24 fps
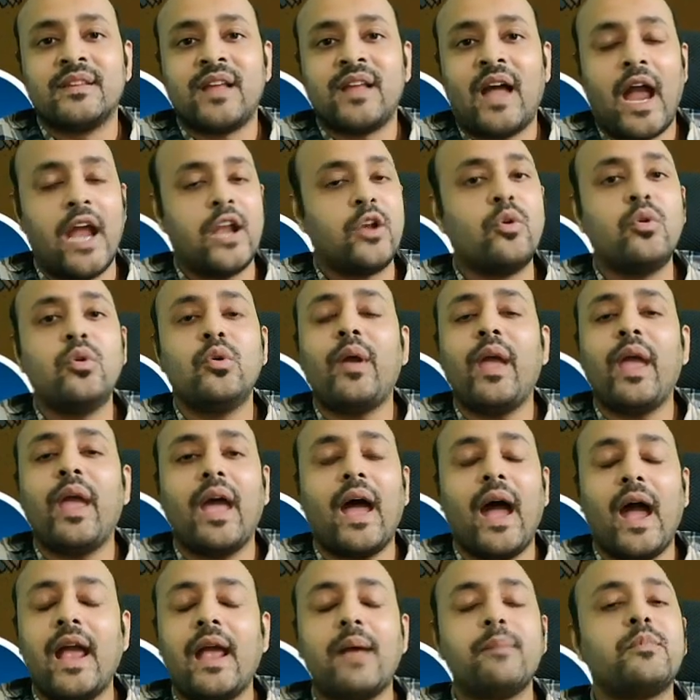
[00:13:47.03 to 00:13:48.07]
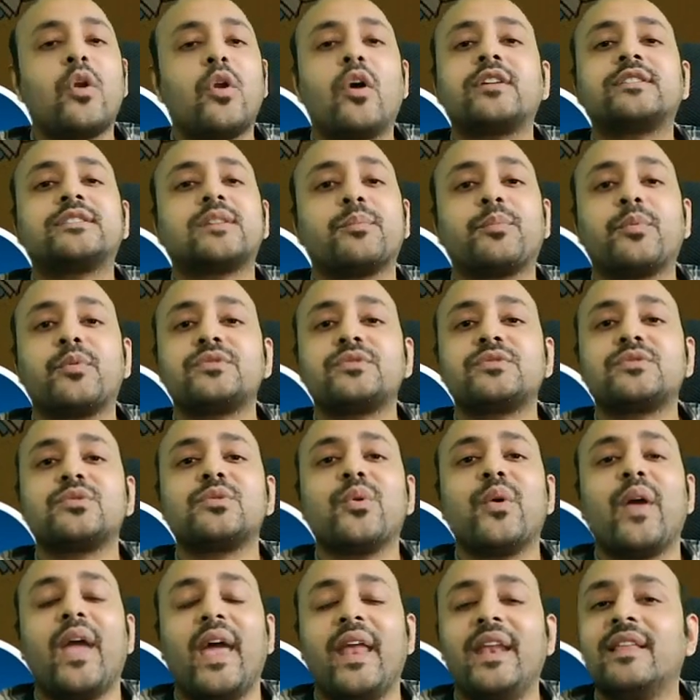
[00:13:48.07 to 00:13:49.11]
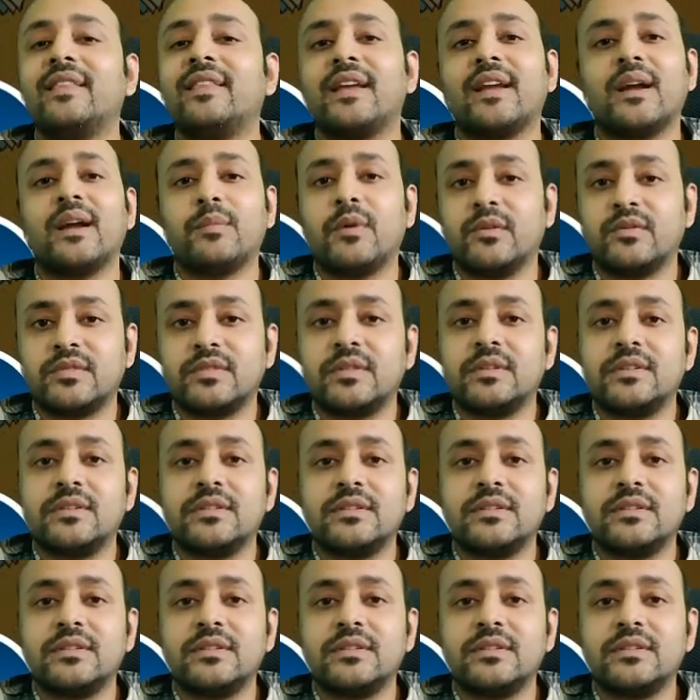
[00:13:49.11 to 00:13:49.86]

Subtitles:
I don't know, I am not supposed to know anything about it.